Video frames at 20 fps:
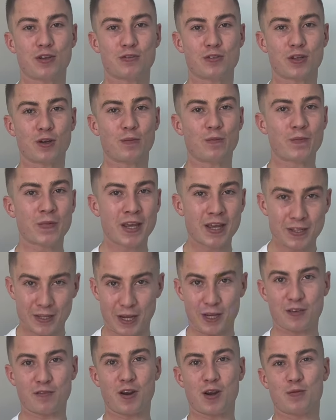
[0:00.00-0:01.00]
So
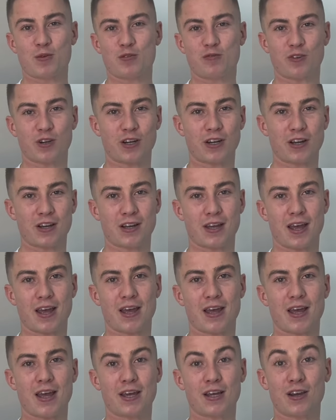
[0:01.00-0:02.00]
thank you very much for
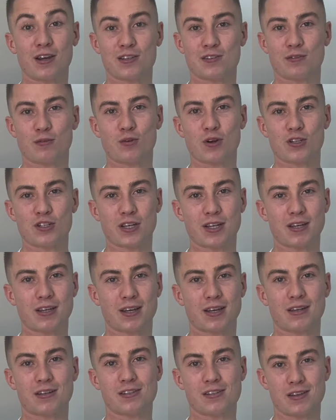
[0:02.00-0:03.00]
uh, guys for watching
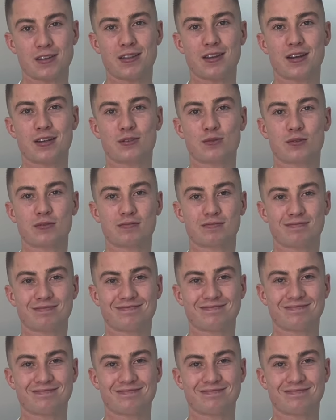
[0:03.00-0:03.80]
and I'll see you in the next one.